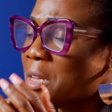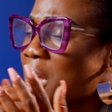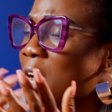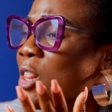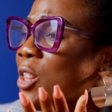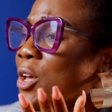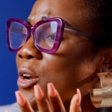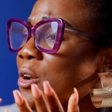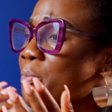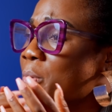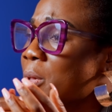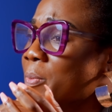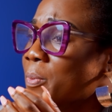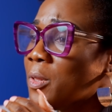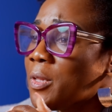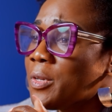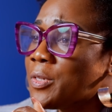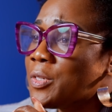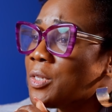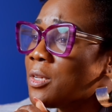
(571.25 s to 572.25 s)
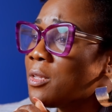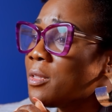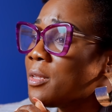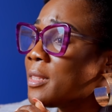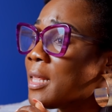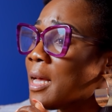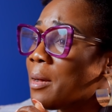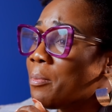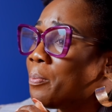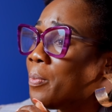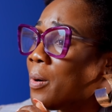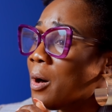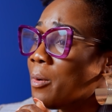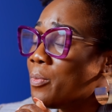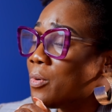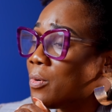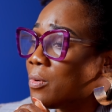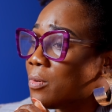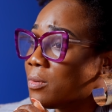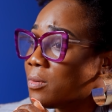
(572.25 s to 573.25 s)
A lot of people are still in that
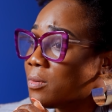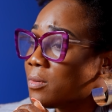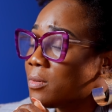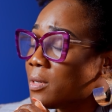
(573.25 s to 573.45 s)
bubble.